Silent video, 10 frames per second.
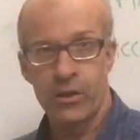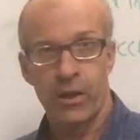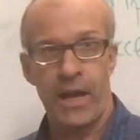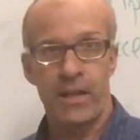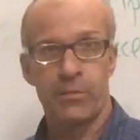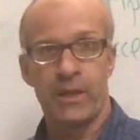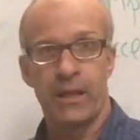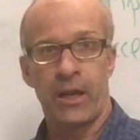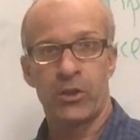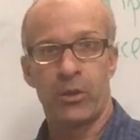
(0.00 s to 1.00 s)
it's your last mini
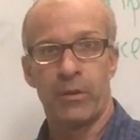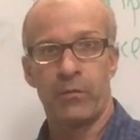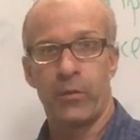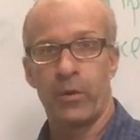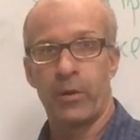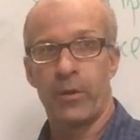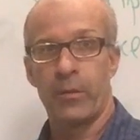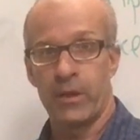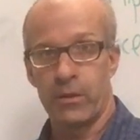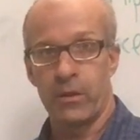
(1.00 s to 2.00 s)
lecture before the
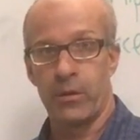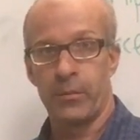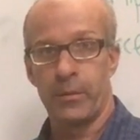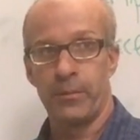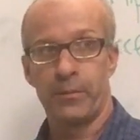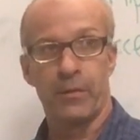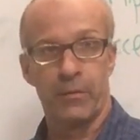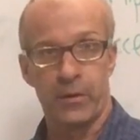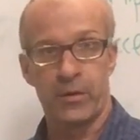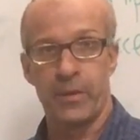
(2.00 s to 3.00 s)
midterm, the first